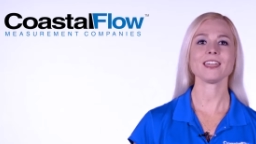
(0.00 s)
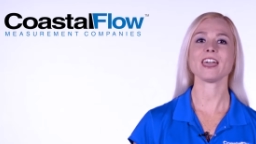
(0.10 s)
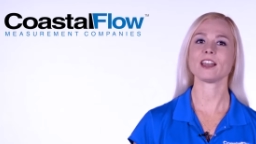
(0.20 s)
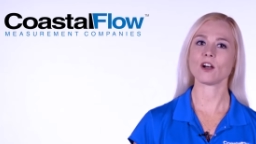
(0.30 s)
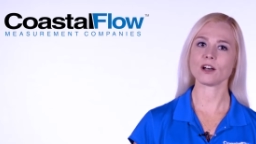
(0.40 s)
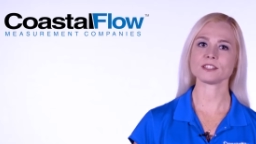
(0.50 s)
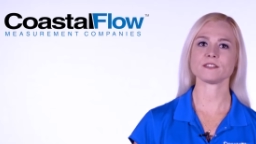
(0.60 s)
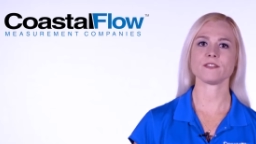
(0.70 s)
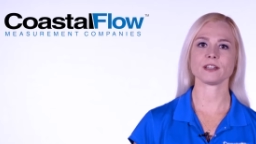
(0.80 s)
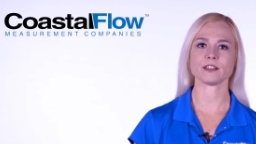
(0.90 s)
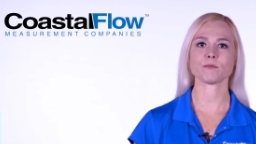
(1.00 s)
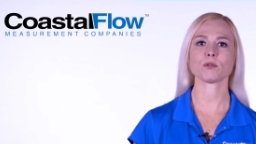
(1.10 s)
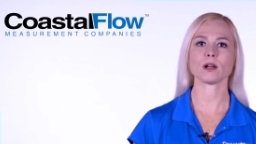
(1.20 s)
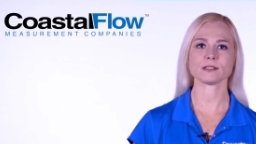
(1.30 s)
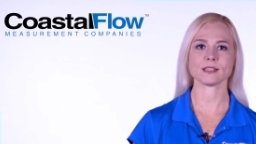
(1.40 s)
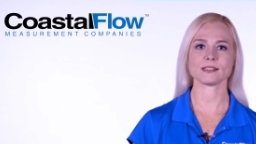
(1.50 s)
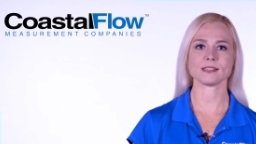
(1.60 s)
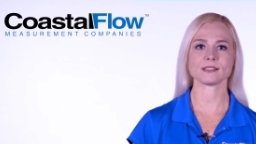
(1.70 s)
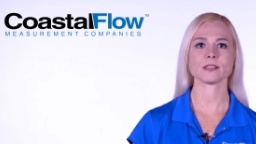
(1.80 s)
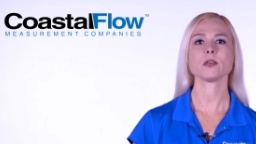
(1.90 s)
and cost-effective
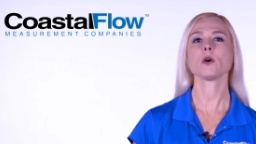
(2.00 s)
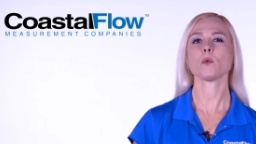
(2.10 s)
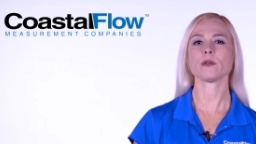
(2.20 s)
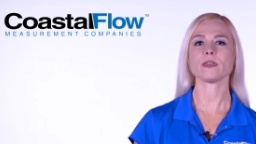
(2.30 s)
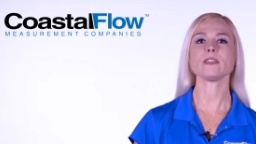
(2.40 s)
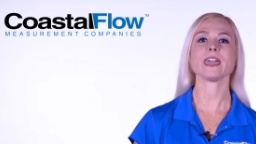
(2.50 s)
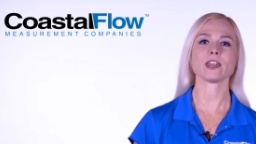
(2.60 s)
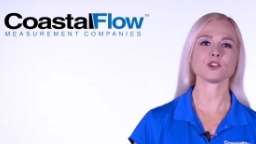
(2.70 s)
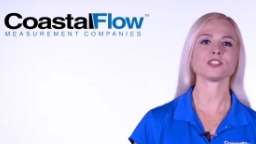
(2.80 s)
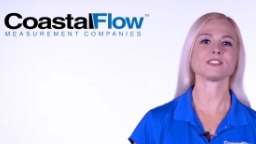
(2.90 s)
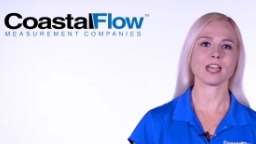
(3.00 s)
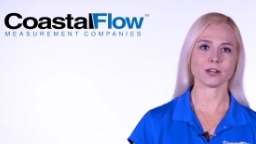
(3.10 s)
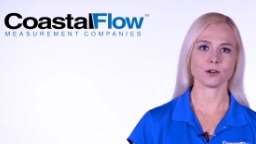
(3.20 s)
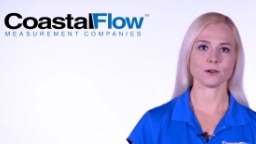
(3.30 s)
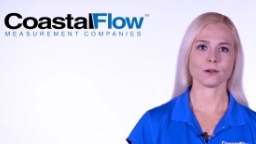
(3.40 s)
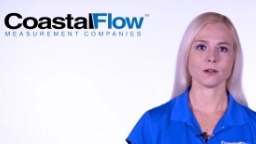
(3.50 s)
processes within the energy sector.